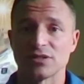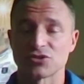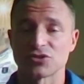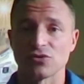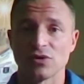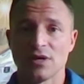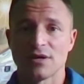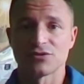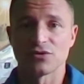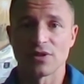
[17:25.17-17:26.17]
And so
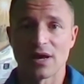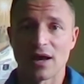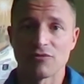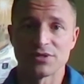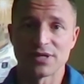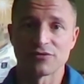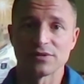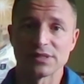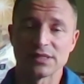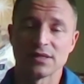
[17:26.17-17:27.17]
that I would
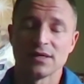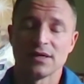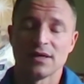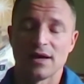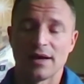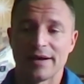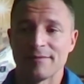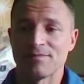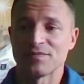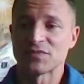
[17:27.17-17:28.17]
definitely
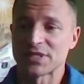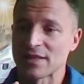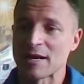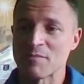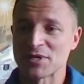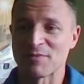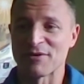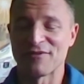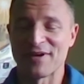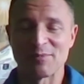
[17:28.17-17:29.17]
say that I miss my
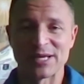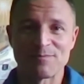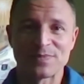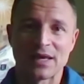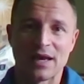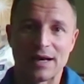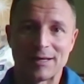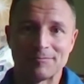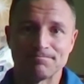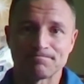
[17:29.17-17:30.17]
family.
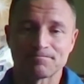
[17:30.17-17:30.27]
I'd